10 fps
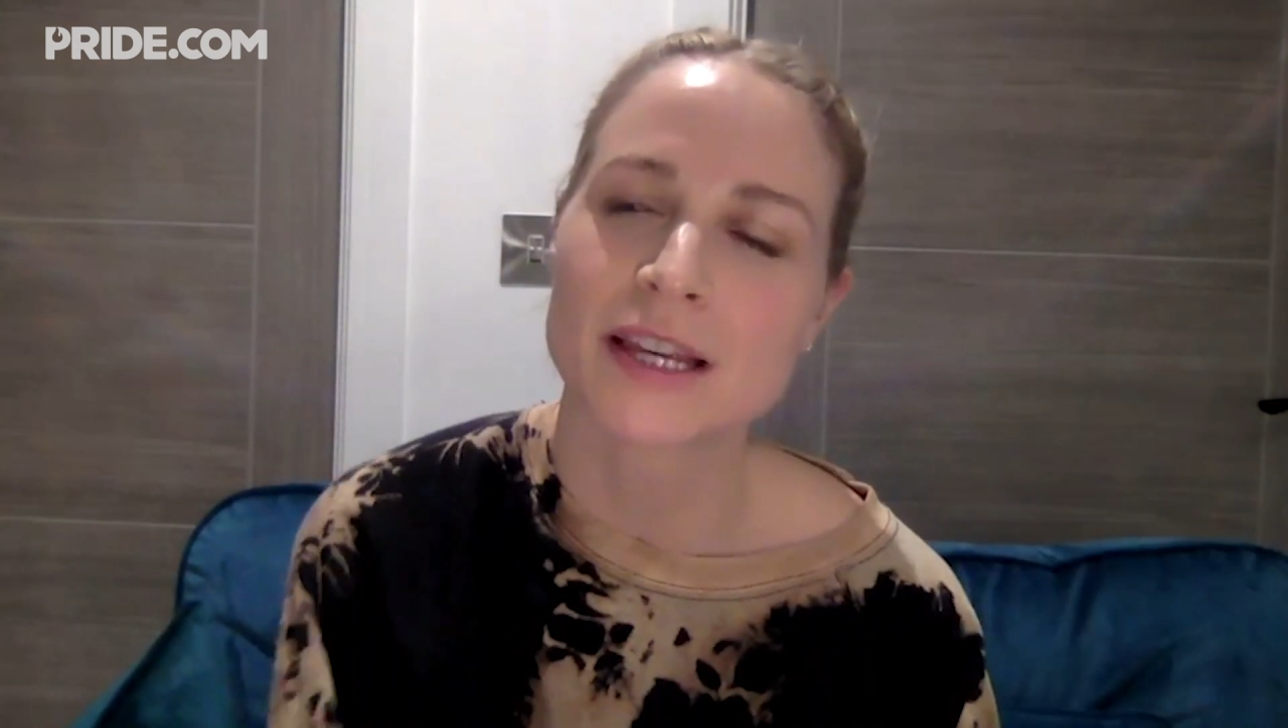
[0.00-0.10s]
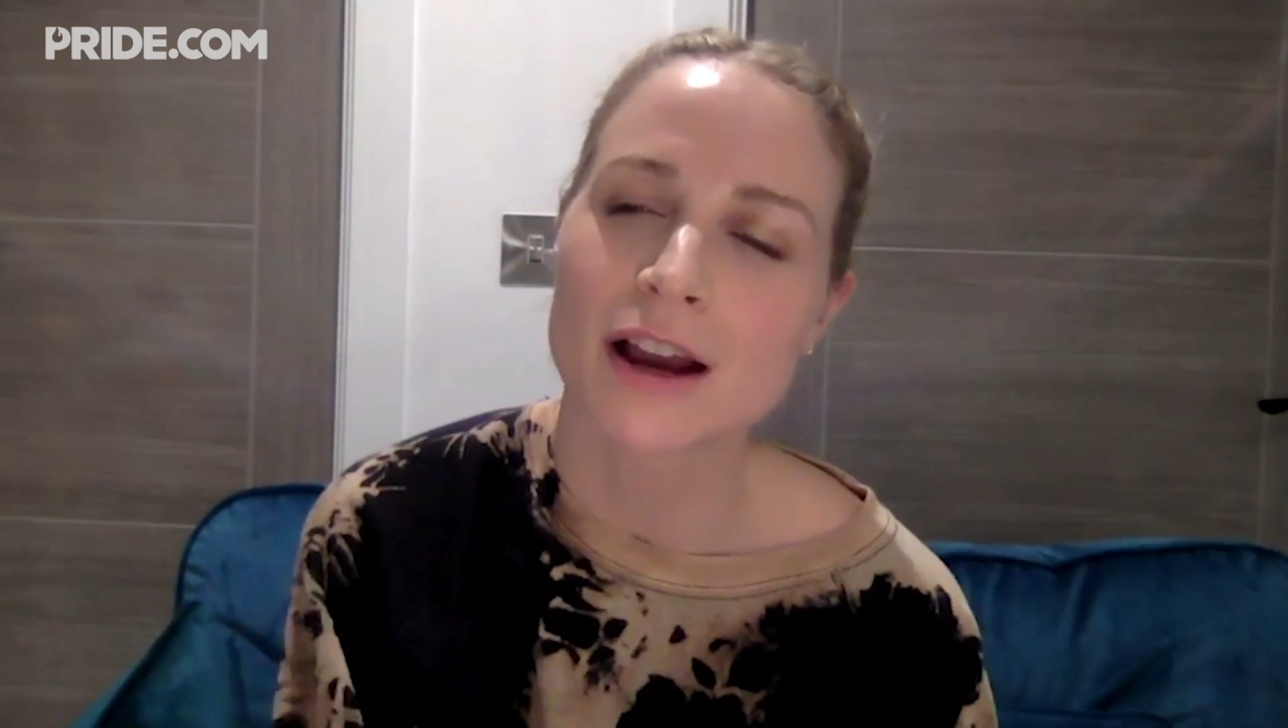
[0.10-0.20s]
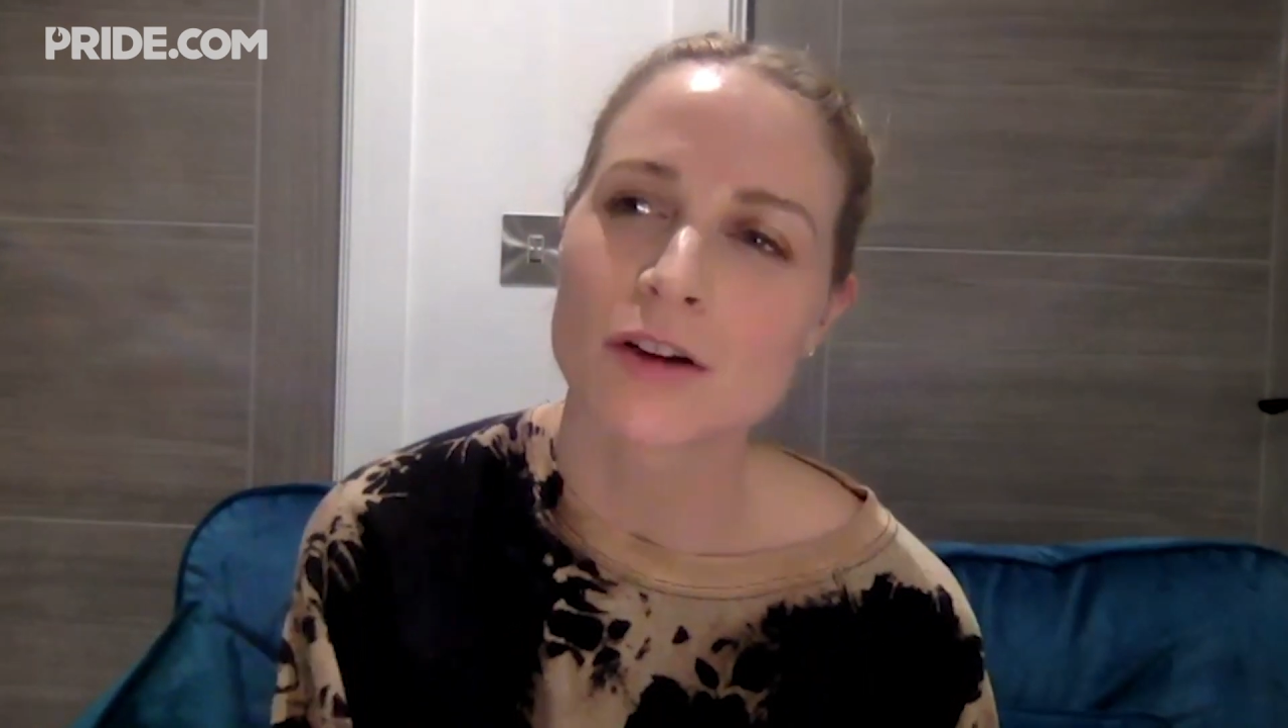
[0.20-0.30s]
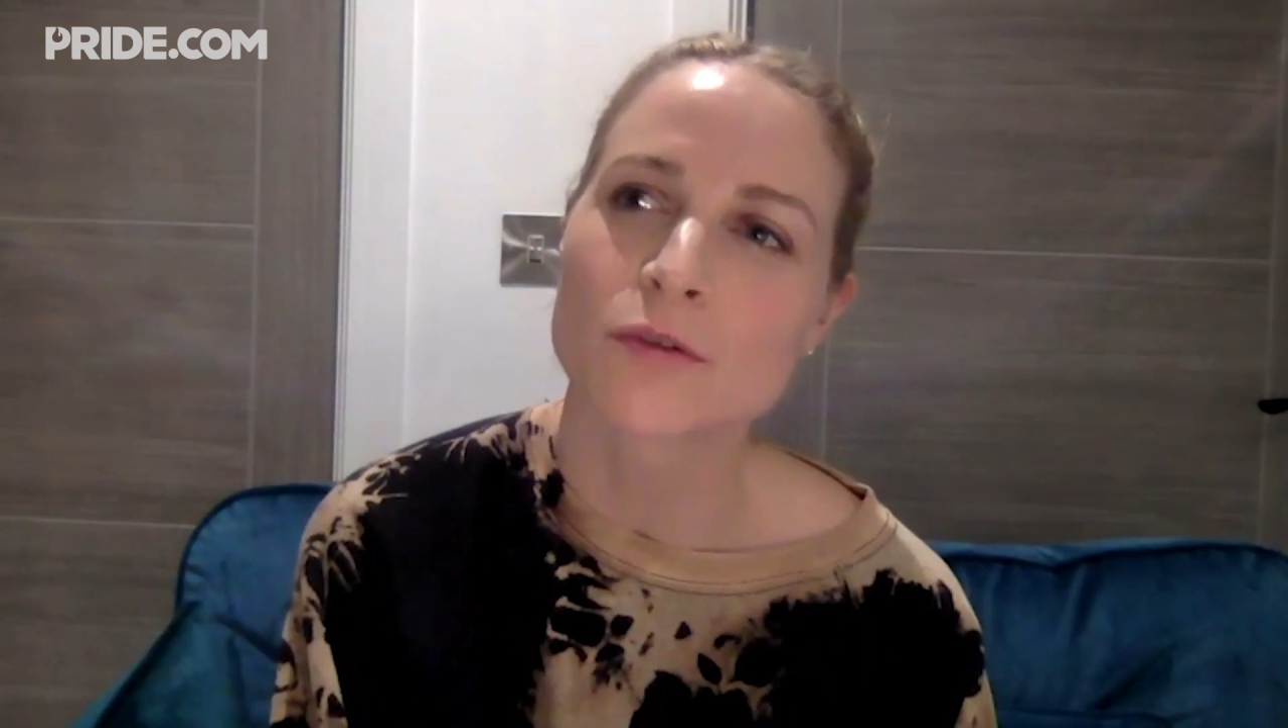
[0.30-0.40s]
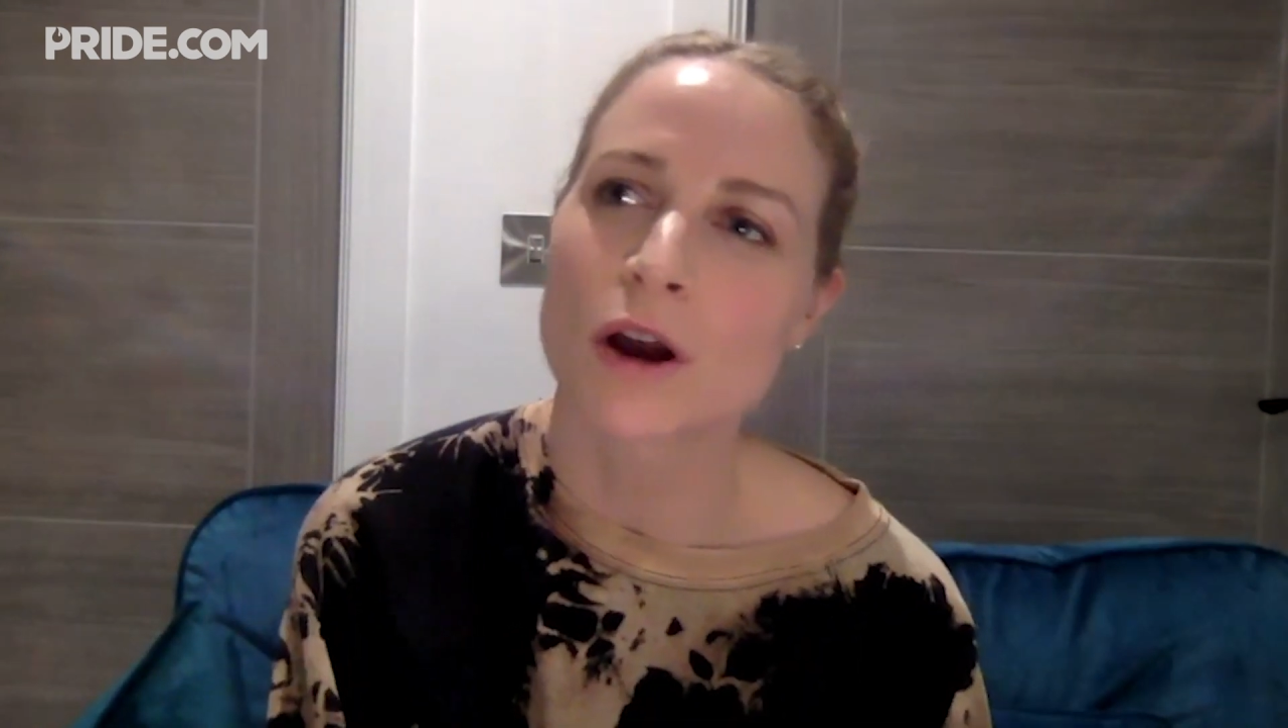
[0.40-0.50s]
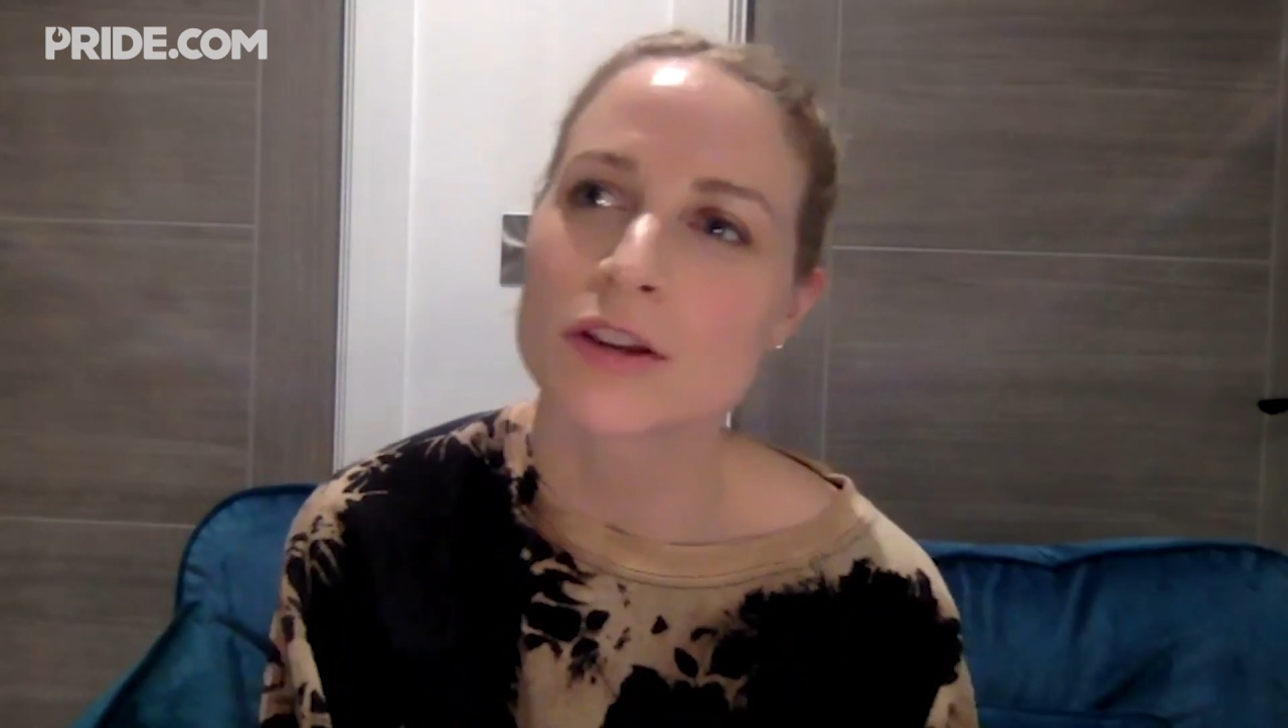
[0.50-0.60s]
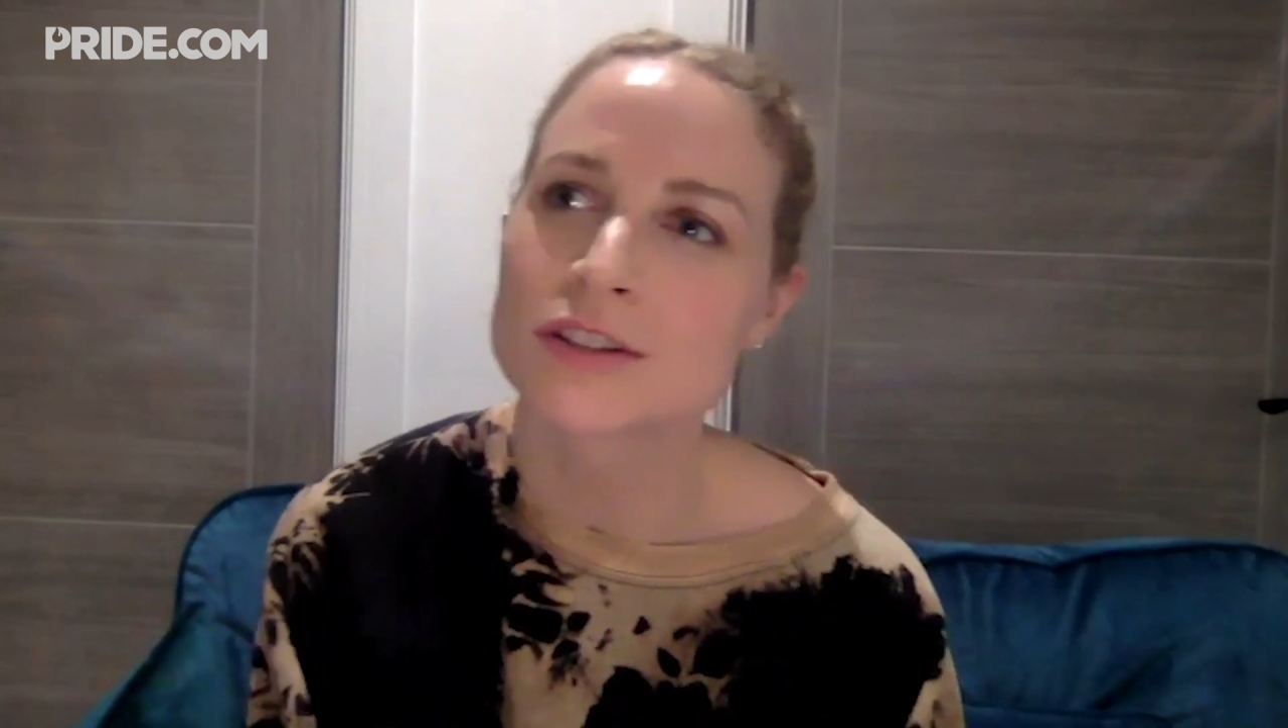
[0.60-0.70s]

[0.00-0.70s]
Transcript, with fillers: yeah,